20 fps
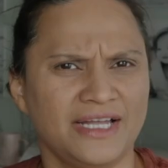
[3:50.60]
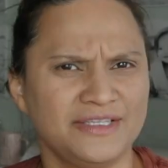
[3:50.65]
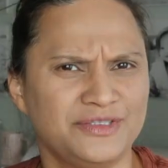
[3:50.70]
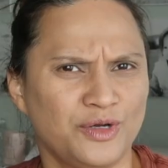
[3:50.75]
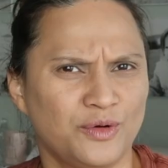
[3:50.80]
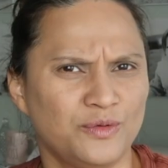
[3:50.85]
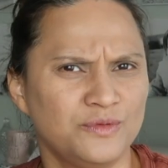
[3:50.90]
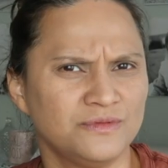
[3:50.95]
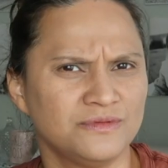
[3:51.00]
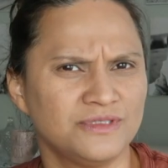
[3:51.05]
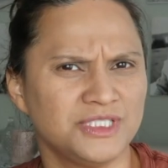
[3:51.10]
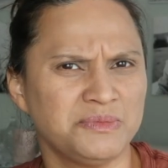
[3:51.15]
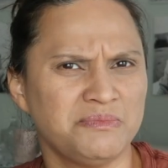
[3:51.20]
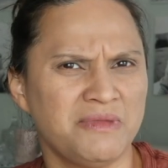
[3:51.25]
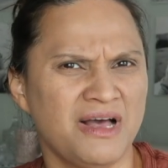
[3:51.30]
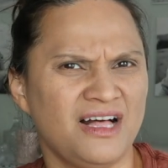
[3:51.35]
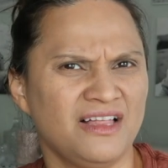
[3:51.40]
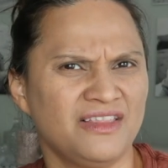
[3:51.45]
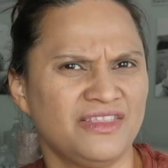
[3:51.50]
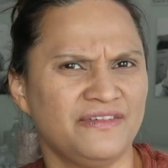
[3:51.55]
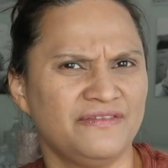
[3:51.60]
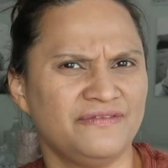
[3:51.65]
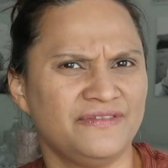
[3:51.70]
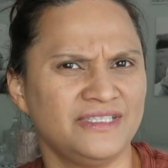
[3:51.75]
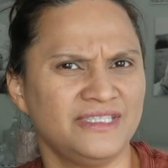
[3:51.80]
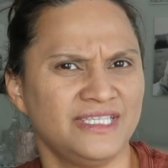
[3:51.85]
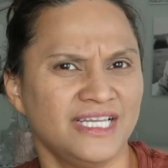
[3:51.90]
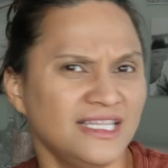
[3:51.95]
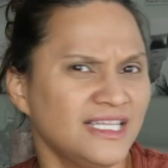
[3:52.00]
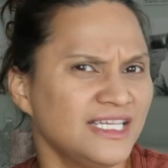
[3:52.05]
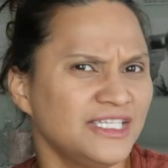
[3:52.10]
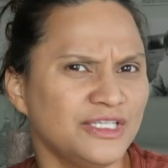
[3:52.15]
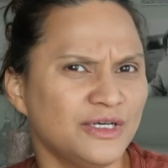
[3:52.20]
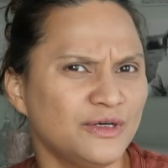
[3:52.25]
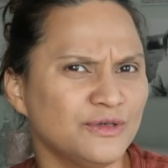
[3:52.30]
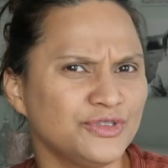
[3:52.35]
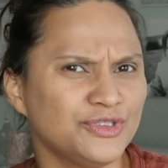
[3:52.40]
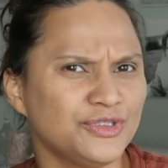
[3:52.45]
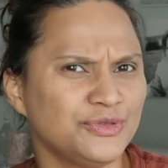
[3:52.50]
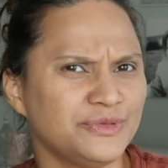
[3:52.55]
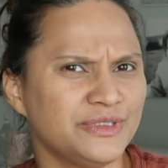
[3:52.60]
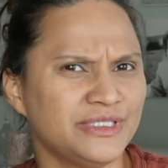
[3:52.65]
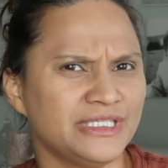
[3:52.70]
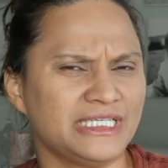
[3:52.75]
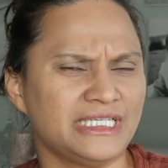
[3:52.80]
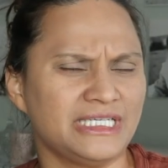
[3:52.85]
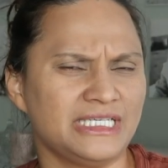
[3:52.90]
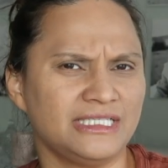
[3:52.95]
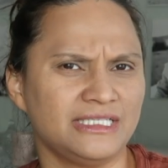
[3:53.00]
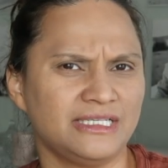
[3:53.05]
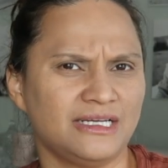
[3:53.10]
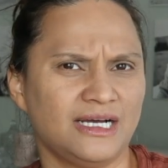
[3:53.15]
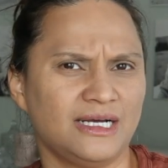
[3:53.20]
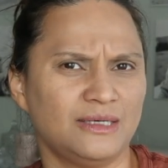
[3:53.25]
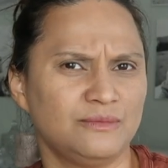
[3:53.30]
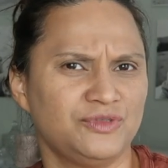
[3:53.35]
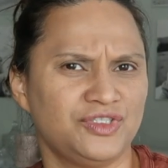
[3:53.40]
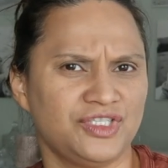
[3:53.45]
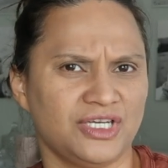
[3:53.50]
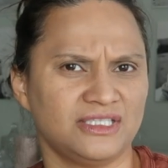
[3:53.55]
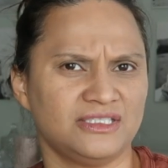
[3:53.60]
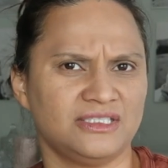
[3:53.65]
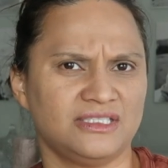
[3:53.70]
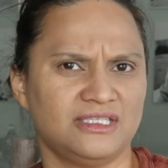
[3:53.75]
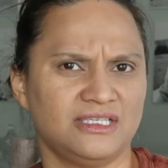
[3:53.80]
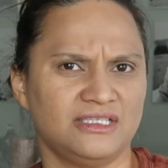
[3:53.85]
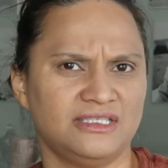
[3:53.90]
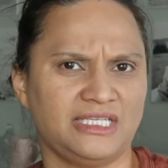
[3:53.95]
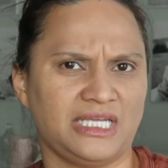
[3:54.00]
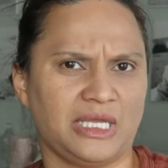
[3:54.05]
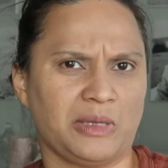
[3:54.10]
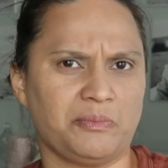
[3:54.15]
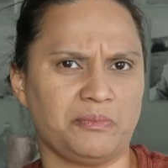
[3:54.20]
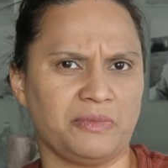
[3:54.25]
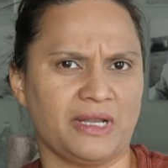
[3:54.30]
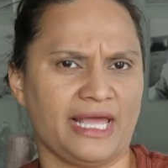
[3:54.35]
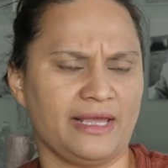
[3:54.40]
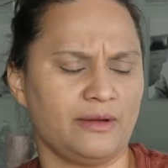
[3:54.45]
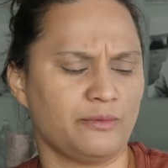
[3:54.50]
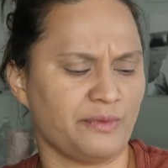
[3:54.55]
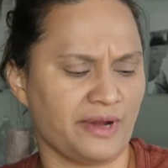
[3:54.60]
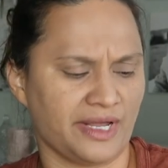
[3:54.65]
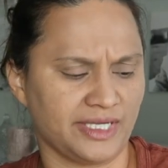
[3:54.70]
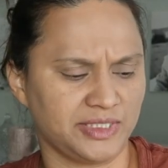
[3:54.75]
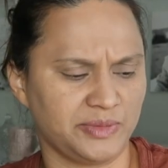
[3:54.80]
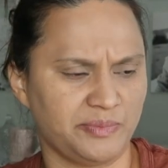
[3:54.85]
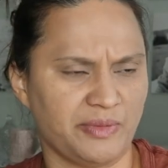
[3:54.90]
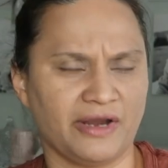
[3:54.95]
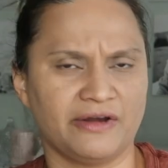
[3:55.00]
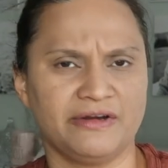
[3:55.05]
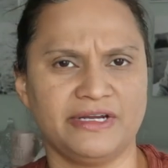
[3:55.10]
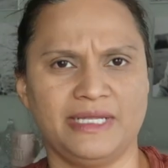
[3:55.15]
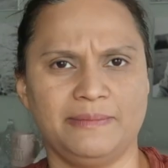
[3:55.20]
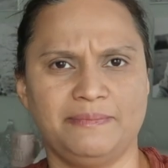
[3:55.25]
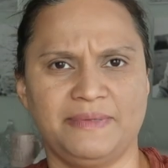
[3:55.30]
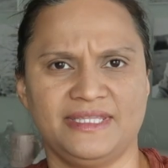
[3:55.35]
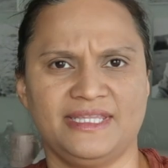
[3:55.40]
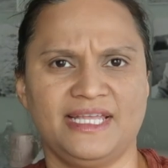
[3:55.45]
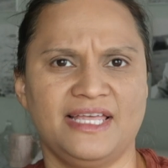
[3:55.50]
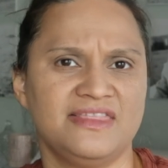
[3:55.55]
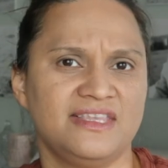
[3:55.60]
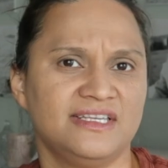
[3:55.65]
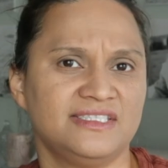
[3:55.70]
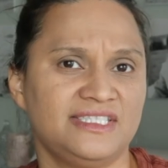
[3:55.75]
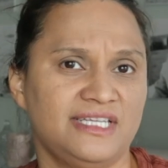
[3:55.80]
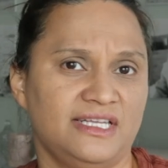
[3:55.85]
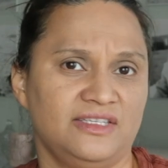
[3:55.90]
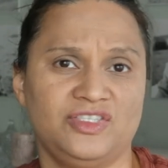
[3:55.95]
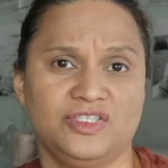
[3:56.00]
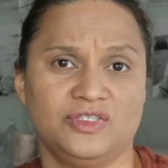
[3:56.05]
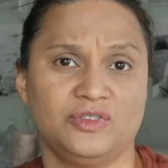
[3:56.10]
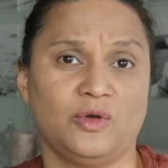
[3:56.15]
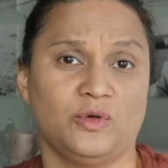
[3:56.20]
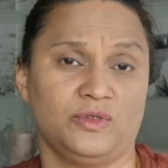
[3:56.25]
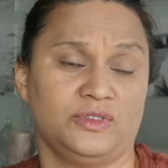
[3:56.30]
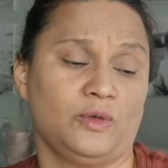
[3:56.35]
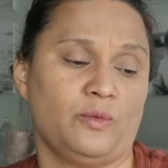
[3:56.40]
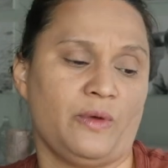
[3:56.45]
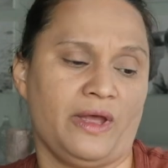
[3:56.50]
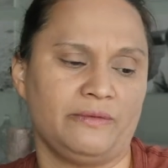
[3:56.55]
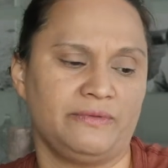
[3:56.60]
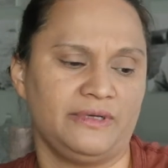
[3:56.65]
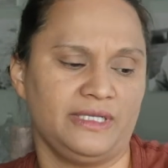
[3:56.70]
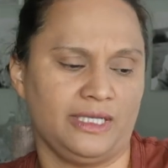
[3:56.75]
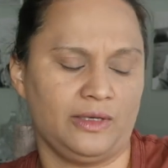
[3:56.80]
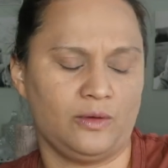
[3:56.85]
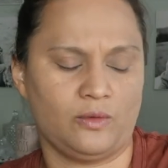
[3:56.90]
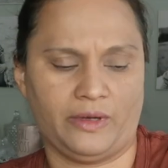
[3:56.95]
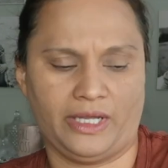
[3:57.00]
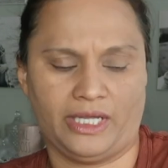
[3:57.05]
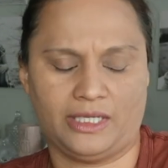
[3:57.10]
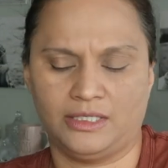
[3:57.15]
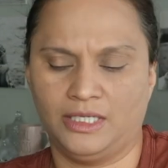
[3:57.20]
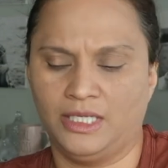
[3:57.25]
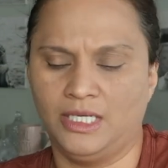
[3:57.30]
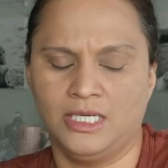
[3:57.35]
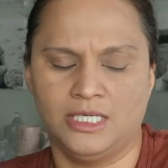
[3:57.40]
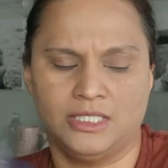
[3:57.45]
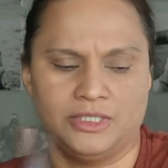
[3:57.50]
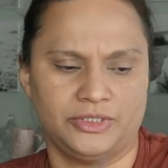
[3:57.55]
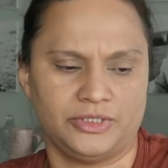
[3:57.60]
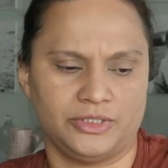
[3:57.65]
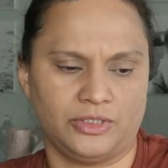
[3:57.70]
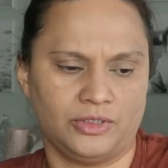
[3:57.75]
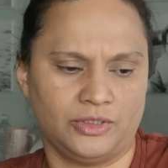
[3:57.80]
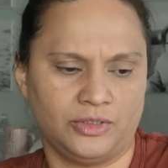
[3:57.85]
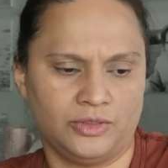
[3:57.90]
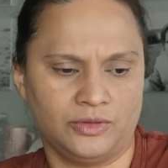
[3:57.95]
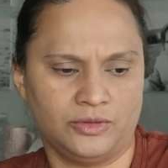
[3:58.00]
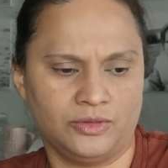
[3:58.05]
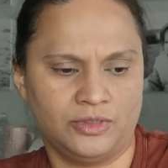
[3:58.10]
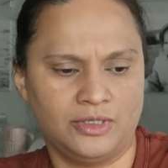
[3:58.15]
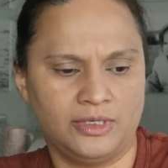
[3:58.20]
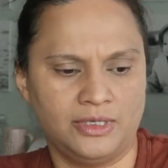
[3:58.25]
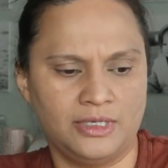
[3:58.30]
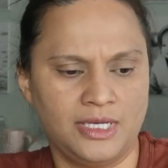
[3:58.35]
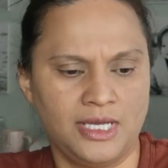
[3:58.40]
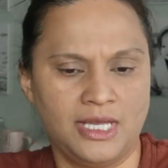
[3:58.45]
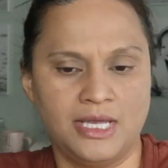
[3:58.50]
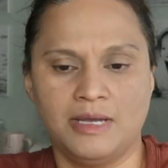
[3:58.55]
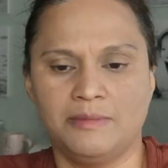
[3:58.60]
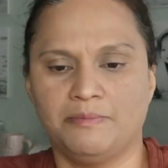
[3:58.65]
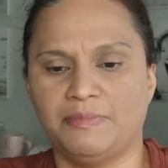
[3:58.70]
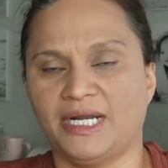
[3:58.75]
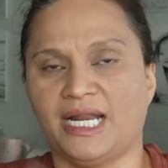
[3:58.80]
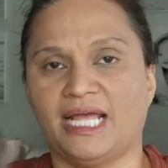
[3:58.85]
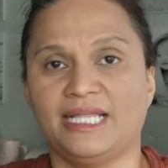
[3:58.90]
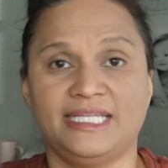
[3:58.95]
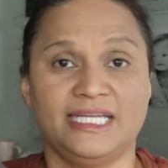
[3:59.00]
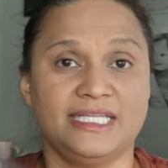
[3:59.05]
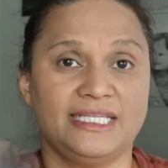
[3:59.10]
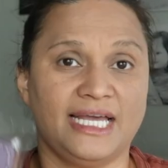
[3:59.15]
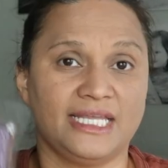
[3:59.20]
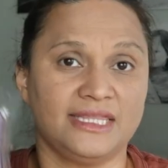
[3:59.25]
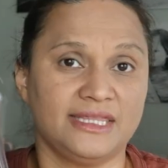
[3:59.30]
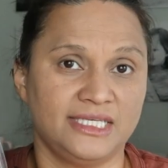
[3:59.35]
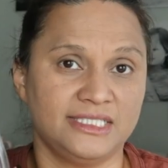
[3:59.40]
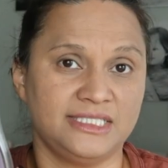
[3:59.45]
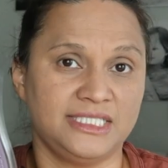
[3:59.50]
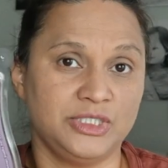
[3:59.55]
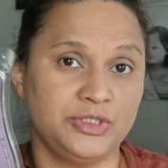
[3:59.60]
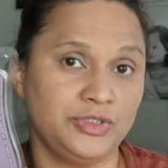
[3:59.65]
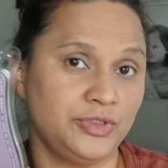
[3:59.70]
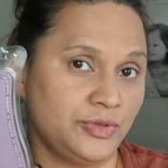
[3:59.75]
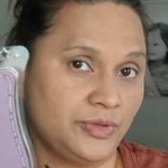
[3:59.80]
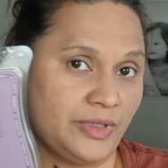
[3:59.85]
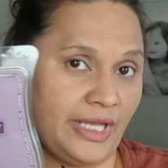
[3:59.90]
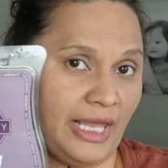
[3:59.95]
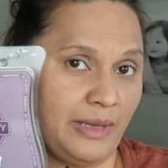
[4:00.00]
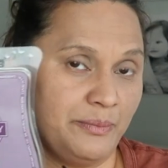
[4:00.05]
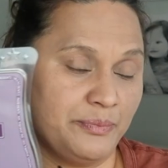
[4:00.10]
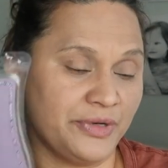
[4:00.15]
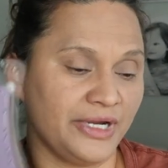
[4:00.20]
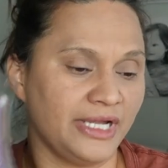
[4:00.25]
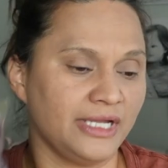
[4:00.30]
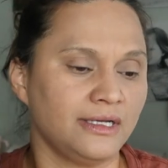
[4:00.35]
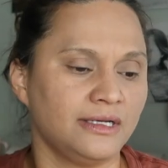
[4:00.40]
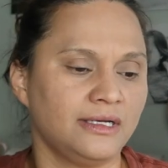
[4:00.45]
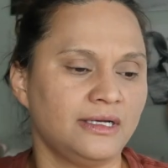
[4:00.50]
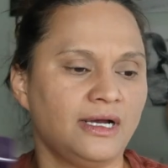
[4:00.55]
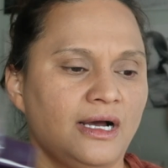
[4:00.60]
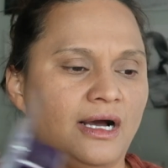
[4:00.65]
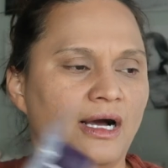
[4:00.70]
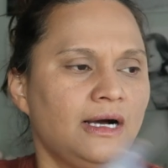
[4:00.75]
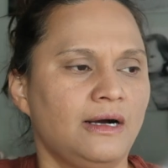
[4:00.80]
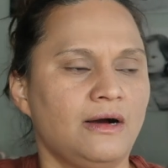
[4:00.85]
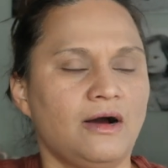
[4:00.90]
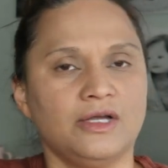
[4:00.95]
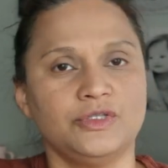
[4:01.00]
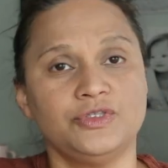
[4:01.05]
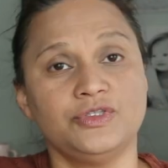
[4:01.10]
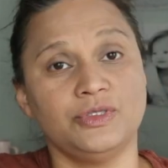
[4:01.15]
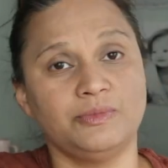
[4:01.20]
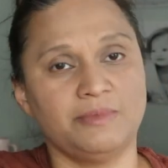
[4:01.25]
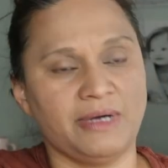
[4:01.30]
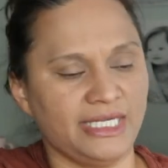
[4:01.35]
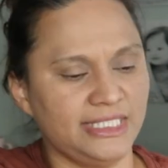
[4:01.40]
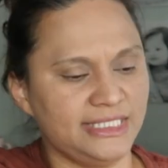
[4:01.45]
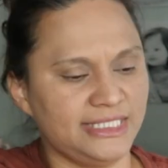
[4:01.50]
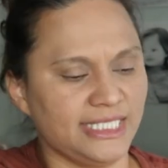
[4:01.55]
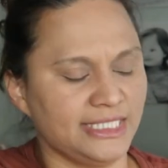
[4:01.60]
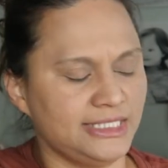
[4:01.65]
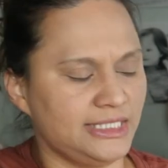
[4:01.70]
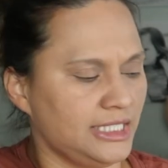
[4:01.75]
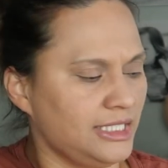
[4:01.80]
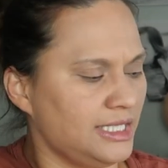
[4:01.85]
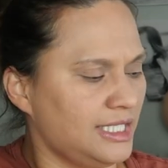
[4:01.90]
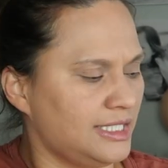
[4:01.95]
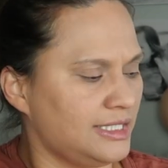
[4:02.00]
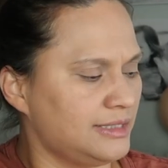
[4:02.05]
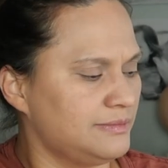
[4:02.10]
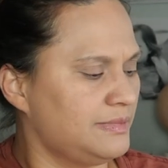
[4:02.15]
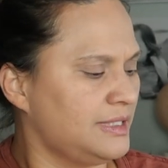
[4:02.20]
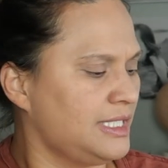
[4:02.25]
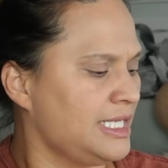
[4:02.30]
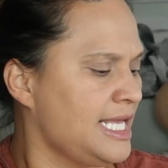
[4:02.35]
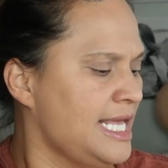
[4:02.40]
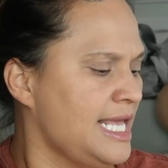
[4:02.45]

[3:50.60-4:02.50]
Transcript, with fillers: I don't smell the vanilla note to it, uh, just the deep like raspberry, but then the scent just goes away really quick. So, but I did get this into a brick uh, onto my Scentsy Club.